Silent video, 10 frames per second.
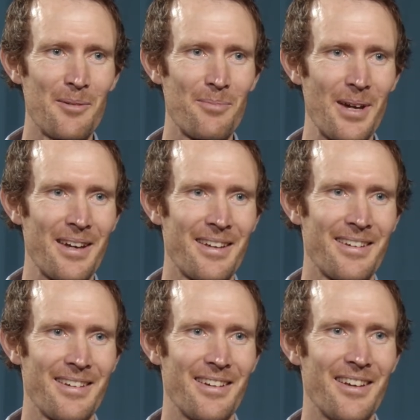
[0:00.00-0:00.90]
but
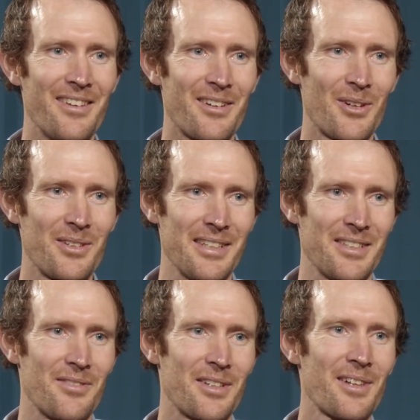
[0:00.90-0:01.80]
in the context
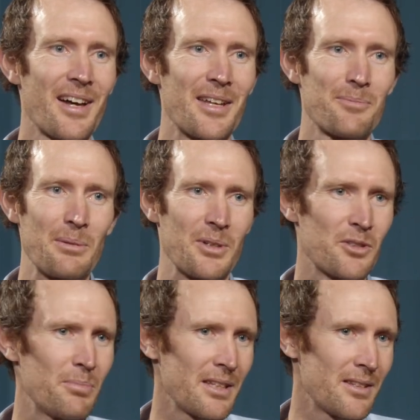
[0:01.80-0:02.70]
of a class, people
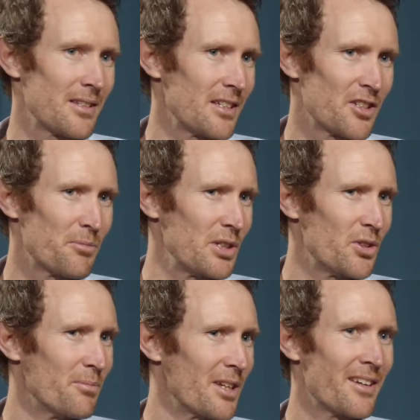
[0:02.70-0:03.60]
expect their teacher to be
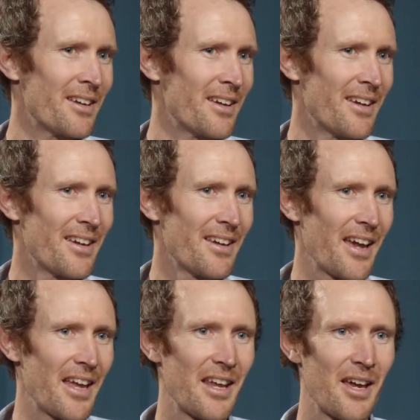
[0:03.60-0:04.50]
human
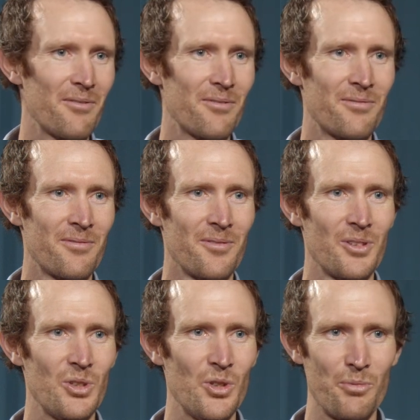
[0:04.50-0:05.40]
and have
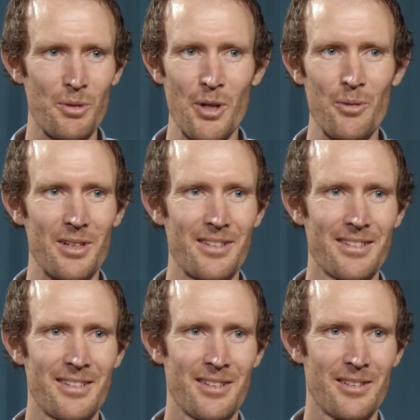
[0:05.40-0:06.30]
human
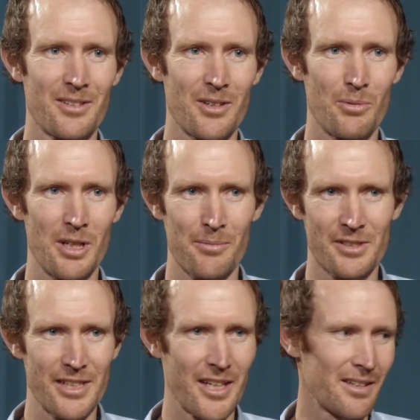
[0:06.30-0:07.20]
moments. So when I'm
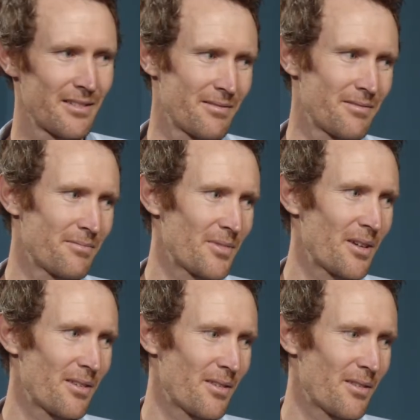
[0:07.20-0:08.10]
creating
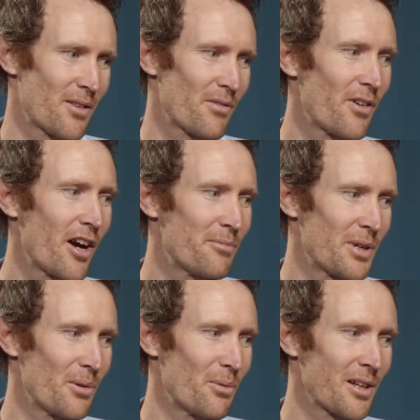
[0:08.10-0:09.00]
the
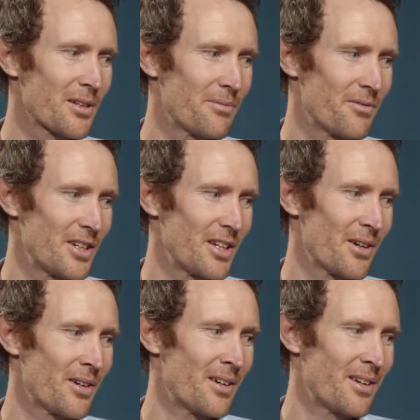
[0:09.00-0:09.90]
5-minute welcome video,